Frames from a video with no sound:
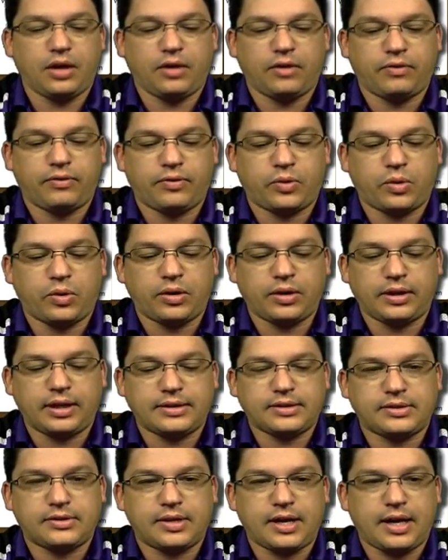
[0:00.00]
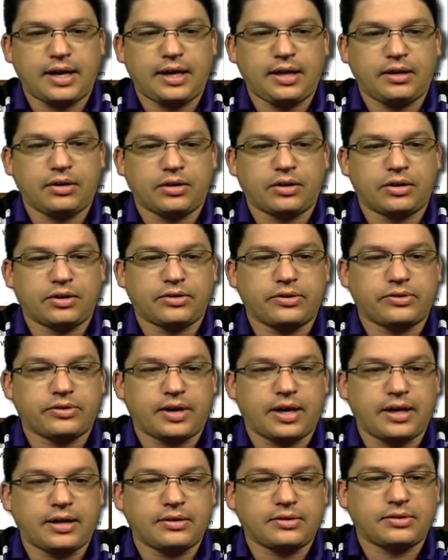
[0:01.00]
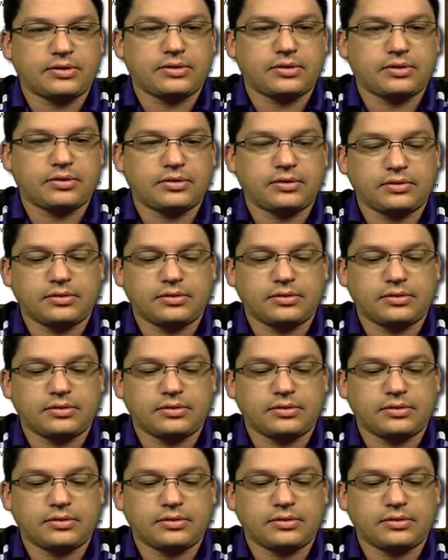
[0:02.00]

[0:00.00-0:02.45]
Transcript: for, let's say, earth science.